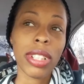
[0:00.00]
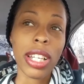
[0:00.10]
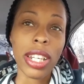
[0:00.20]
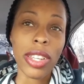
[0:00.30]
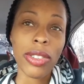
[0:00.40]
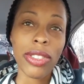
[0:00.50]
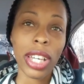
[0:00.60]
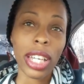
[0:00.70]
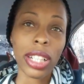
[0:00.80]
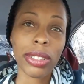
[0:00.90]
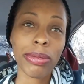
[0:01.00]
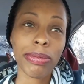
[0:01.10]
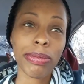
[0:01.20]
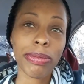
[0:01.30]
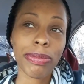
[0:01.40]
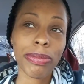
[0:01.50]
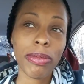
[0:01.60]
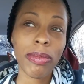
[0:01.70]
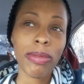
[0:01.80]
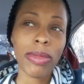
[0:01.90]
Another thing,
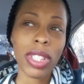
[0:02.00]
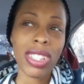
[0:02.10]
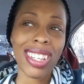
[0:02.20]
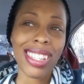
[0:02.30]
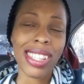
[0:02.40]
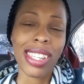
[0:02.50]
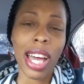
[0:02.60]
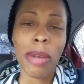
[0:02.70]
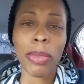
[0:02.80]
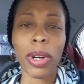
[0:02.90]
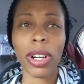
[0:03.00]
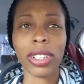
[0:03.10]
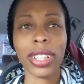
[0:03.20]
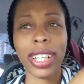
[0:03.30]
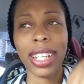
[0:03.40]
just as a sidebar,